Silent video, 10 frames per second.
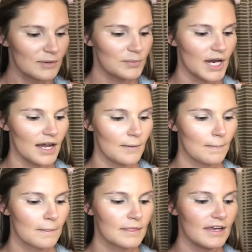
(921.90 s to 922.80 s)
that.
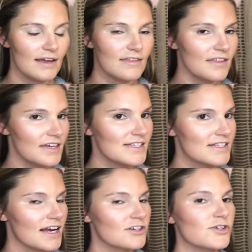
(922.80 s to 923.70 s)
And this
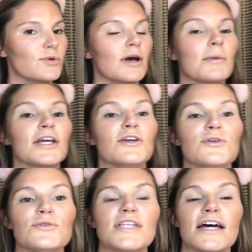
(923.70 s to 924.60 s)
is actually what I'm going to
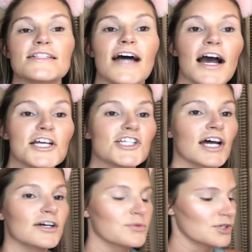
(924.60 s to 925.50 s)
use as
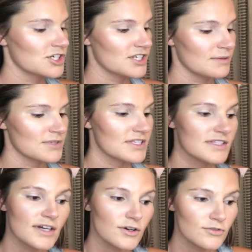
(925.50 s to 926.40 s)
eyeshadow, which seems
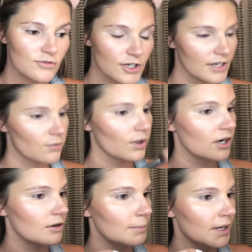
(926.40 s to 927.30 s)
so freaking
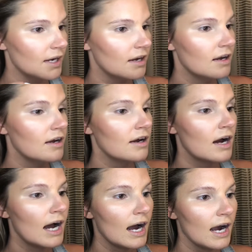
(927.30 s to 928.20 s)
weird, but
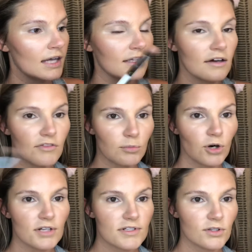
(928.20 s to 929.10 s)
I love the
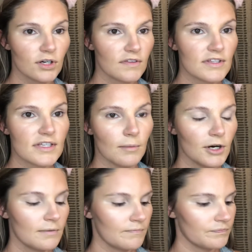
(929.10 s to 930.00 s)
bronze look in the
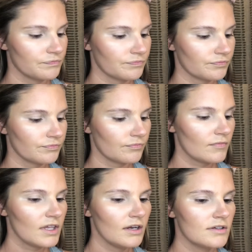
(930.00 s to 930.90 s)
summer.
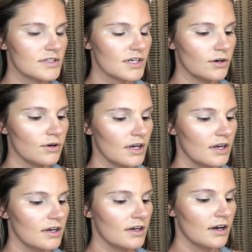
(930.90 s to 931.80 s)
So
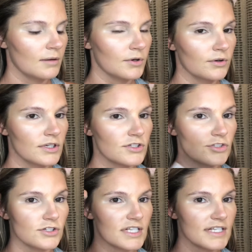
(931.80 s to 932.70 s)
I'm going to
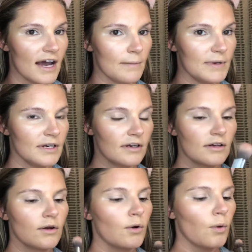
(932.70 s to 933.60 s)
just tap it.
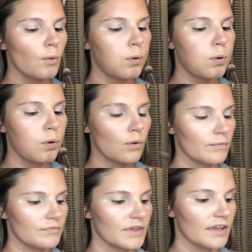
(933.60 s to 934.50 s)

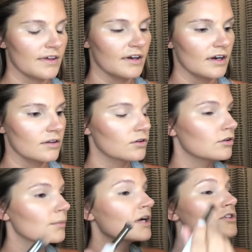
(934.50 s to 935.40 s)
I think I got a little
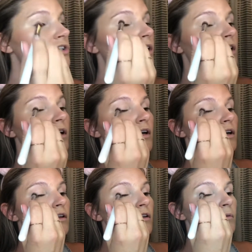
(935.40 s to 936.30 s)
too much.
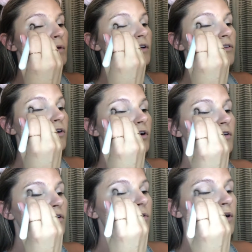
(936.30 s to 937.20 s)
Then I'm going to start
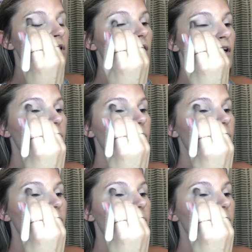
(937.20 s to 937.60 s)
in the corner, and